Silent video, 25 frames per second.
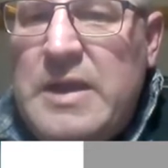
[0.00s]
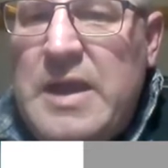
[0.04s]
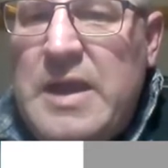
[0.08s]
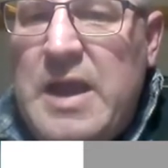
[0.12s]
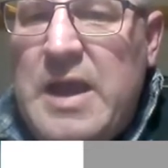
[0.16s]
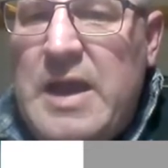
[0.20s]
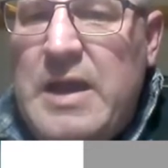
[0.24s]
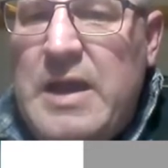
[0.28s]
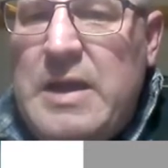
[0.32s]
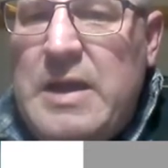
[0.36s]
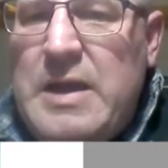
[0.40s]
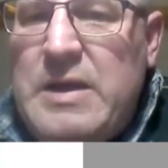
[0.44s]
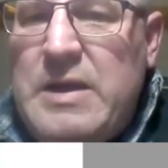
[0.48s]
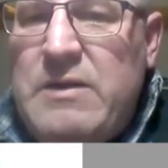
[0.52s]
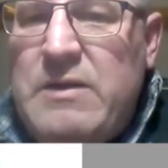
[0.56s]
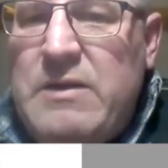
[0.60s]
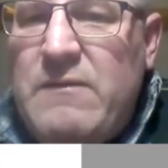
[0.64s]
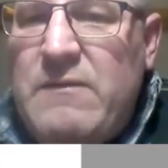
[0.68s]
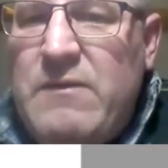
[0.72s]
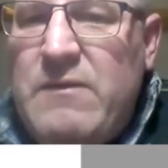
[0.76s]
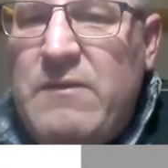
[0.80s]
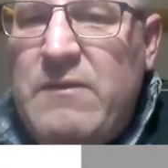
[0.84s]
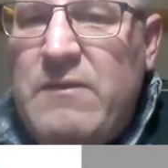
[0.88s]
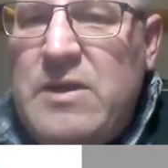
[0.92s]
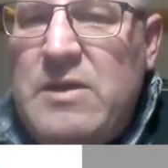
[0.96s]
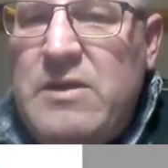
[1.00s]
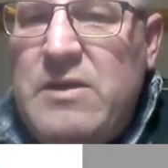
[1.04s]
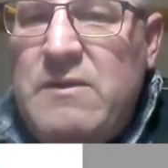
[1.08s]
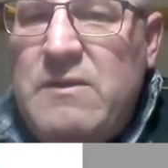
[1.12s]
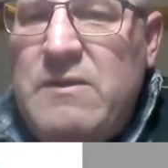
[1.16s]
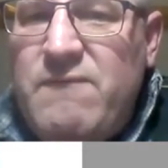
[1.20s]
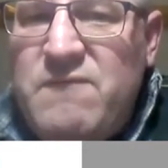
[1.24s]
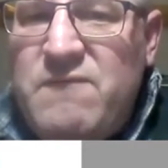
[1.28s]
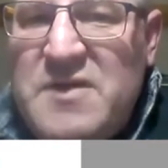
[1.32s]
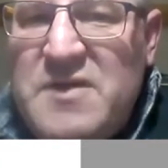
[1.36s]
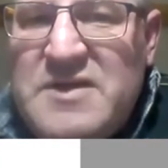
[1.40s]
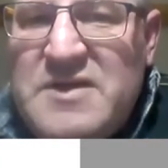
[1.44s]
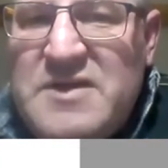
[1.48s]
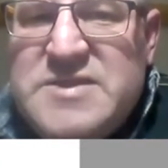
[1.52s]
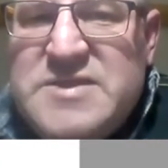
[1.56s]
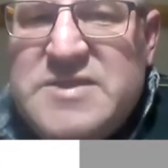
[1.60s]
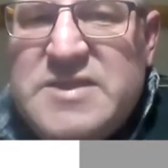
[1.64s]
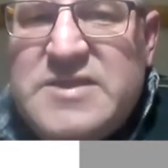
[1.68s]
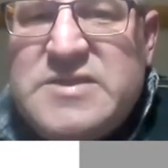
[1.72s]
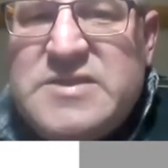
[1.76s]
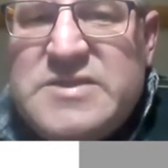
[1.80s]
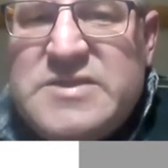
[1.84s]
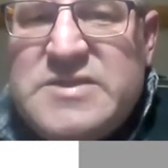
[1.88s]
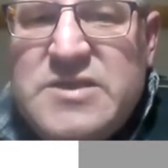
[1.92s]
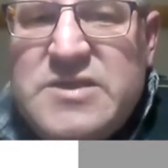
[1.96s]
Yeah, this
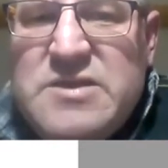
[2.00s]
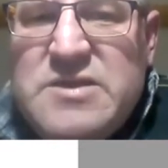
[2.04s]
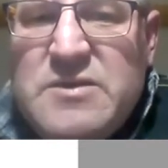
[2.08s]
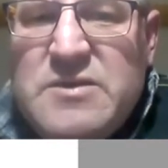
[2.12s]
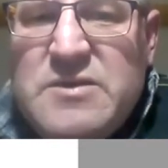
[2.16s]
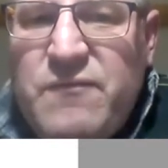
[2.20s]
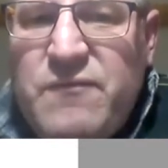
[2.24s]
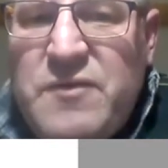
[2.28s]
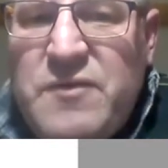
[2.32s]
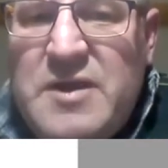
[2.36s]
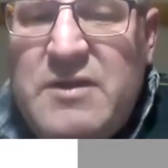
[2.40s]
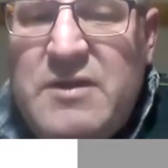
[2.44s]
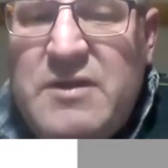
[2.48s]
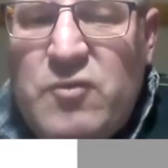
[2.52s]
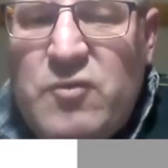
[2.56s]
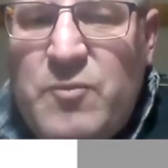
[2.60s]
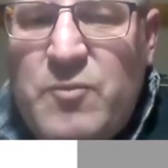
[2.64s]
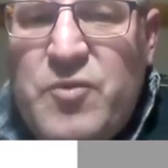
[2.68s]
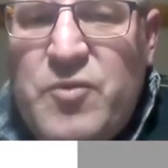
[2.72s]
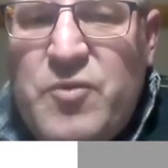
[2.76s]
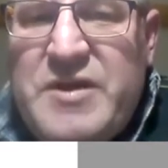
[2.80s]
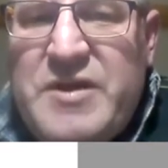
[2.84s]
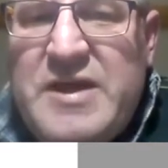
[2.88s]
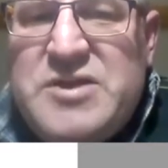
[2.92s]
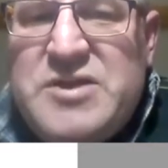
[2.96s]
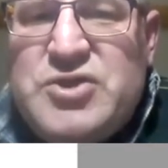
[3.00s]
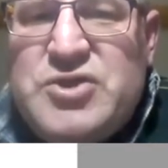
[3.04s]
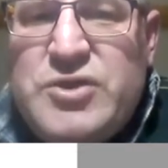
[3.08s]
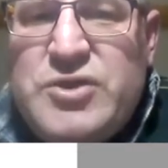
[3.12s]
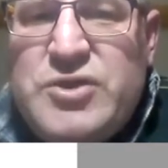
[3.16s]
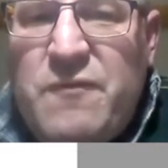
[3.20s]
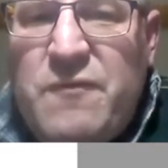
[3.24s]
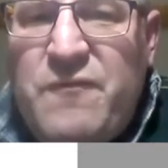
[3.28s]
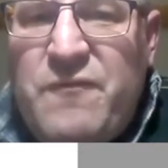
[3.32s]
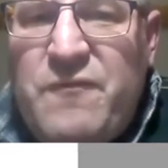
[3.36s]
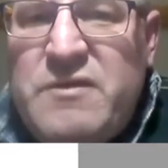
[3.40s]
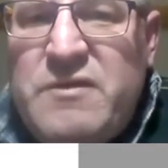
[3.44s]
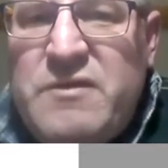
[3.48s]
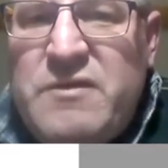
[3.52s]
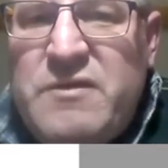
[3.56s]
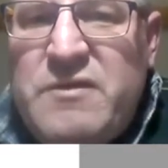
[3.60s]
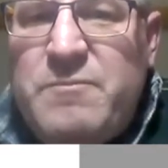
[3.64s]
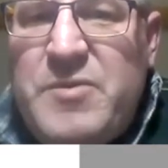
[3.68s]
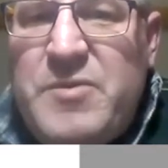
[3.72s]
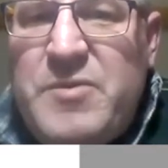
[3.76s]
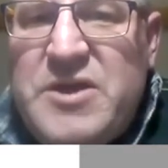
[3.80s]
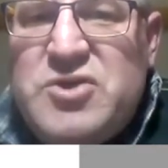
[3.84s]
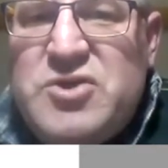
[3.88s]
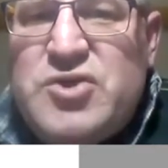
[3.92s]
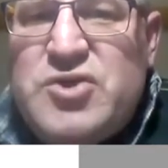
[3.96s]
is the interpretation of this
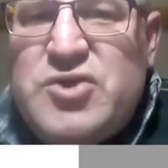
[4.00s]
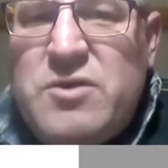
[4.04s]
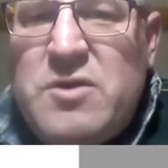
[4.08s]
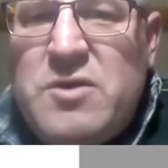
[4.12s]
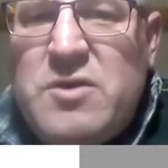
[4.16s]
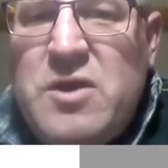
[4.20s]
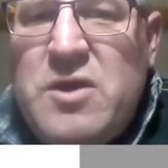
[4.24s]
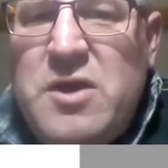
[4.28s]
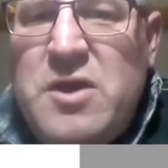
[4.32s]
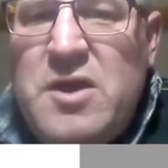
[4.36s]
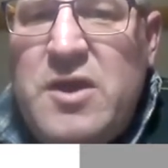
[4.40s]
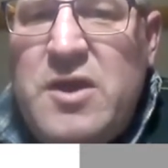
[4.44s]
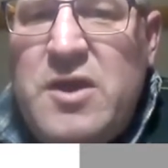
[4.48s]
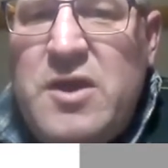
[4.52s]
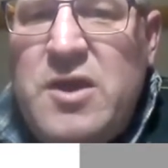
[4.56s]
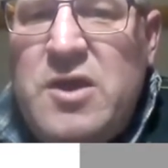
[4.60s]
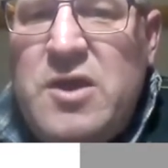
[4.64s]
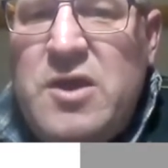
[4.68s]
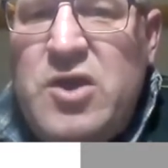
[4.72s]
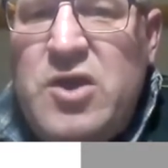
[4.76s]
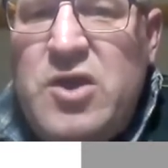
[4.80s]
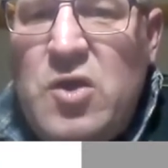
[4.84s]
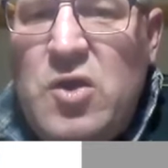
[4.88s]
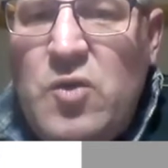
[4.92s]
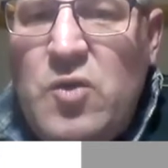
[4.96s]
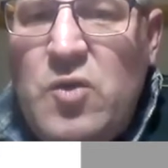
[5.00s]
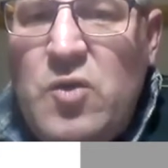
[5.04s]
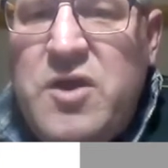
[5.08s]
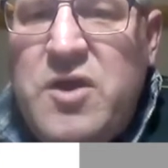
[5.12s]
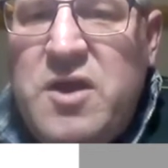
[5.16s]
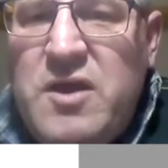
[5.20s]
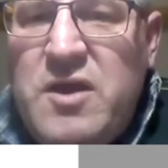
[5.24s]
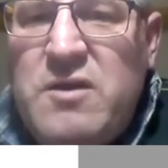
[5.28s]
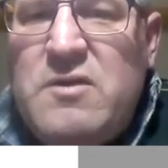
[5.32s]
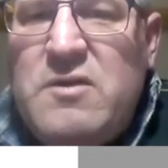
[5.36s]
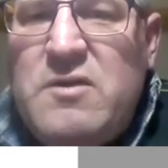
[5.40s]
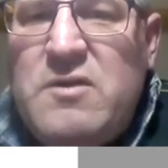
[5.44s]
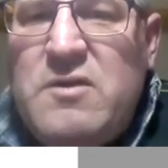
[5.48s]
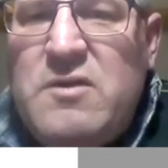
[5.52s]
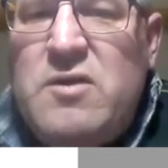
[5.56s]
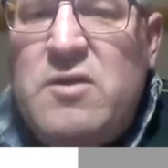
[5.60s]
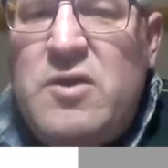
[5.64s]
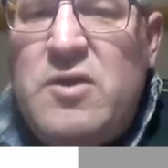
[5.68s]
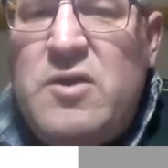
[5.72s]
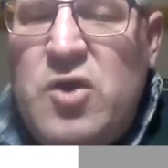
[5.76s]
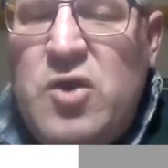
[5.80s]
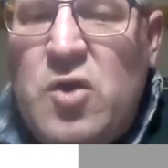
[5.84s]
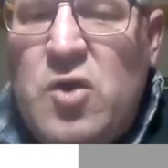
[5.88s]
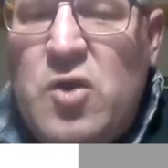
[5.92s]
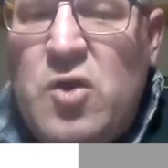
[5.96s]
picture. You kill
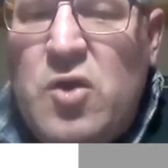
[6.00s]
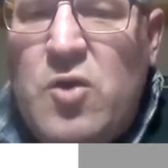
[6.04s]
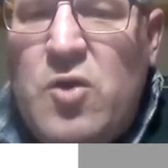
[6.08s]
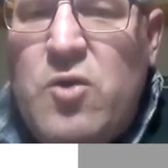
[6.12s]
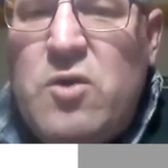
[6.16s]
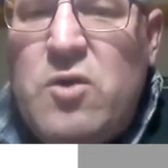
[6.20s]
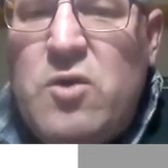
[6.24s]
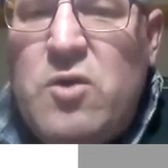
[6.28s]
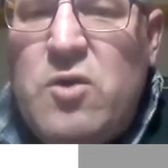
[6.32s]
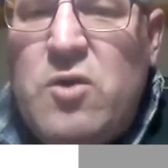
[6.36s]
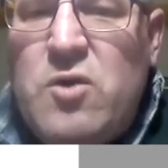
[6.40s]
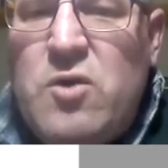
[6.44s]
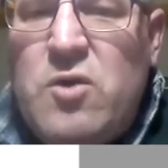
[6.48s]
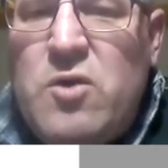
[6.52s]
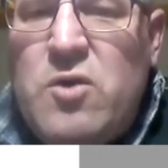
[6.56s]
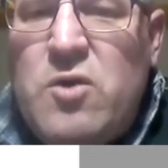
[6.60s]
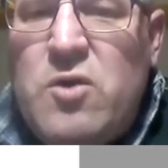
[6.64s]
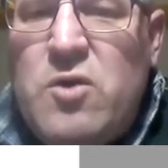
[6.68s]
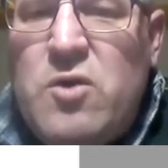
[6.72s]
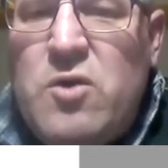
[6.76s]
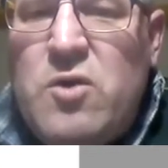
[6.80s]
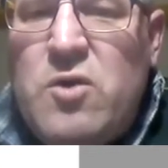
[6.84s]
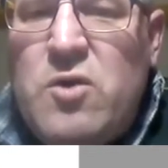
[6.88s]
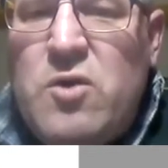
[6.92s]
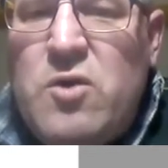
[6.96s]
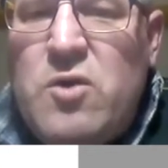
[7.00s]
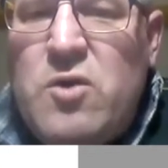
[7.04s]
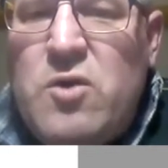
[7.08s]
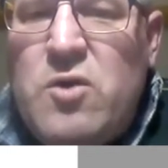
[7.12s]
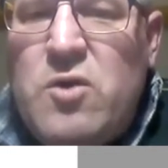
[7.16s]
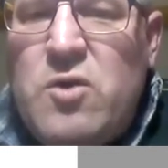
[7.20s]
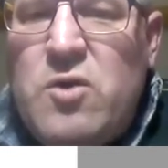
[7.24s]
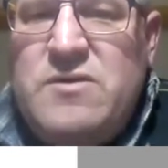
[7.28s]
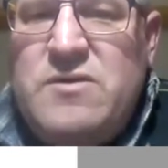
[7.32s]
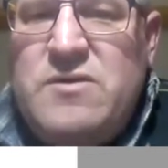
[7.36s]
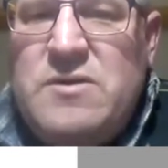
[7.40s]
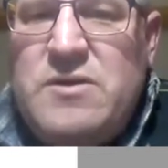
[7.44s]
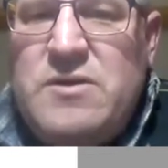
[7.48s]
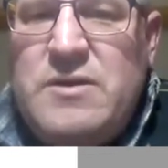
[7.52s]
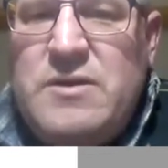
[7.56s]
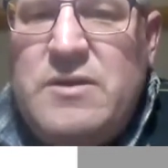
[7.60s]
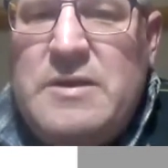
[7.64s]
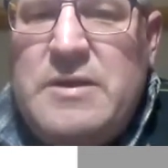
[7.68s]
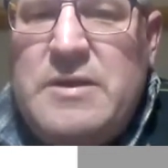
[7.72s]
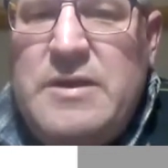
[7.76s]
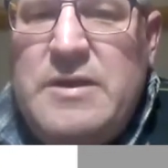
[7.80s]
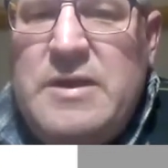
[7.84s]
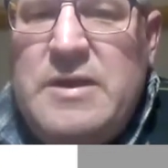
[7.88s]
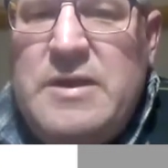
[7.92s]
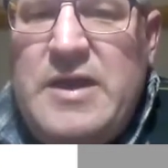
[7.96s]
your workers.
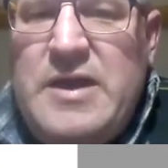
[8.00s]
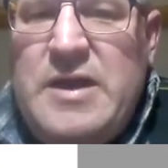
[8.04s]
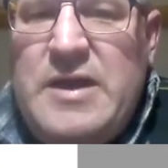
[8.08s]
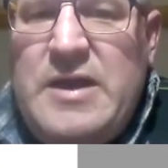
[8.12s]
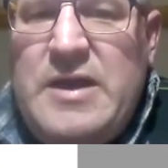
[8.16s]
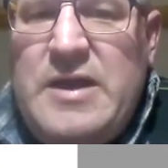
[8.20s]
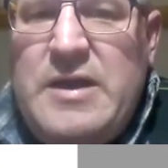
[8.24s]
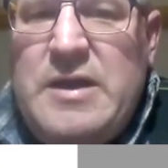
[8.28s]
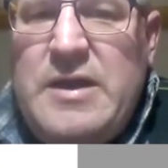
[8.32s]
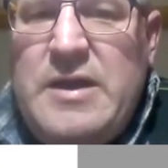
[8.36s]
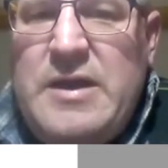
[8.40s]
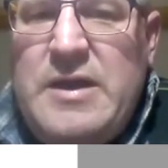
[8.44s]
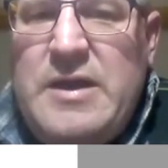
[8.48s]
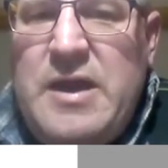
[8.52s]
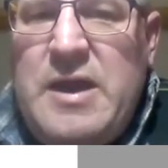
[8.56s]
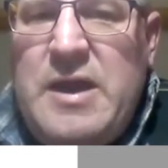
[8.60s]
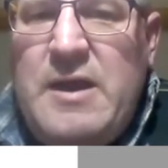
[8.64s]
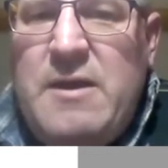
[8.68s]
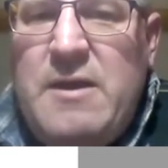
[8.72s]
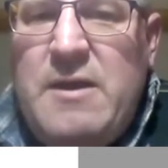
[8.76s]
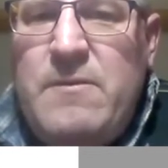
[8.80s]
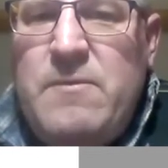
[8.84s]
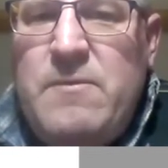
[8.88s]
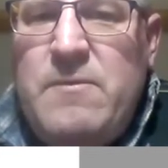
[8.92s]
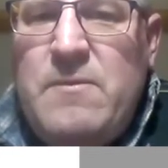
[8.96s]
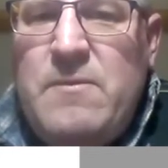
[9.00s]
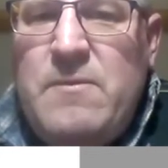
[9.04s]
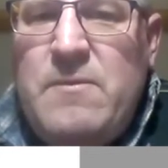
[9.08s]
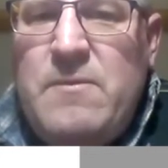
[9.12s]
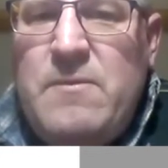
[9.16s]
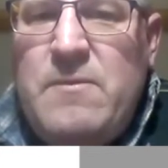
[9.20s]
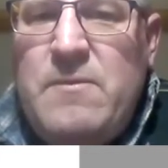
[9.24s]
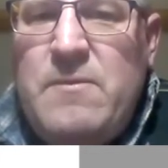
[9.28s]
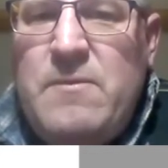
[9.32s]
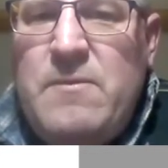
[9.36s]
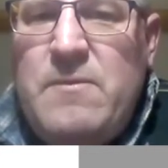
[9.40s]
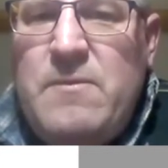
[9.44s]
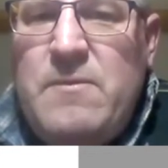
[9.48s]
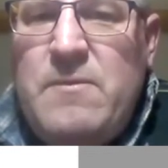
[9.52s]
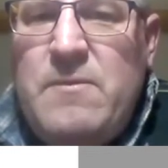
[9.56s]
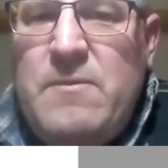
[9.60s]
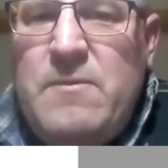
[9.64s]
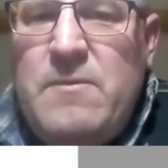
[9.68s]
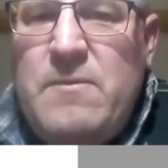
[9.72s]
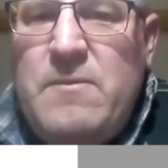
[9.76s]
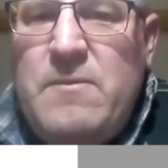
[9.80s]
Yeah, next one.